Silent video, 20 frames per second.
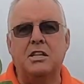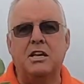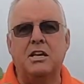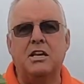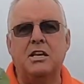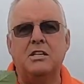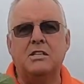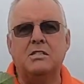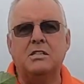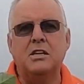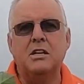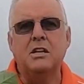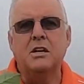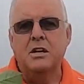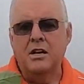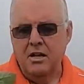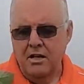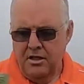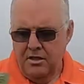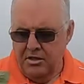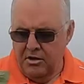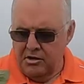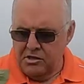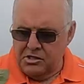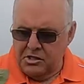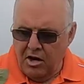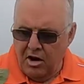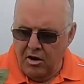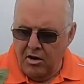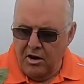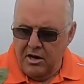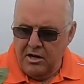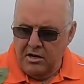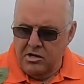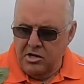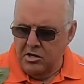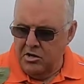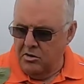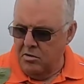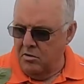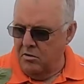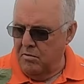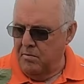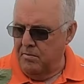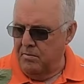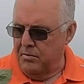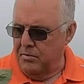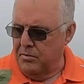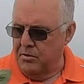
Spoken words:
these. They're starting to